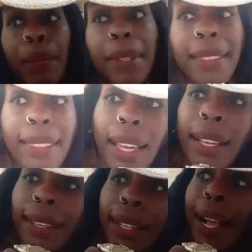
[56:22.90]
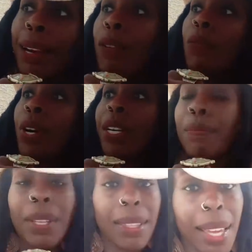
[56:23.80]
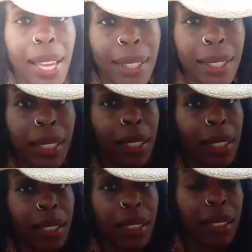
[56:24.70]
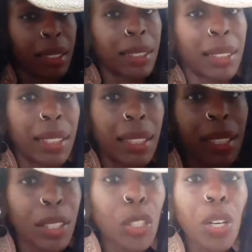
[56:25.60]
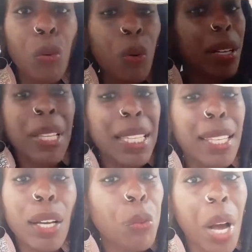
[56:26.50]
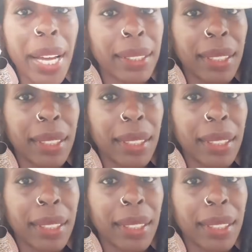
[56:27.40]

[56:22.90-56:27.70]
to think, and I don't want him to think. You don't want him to think what?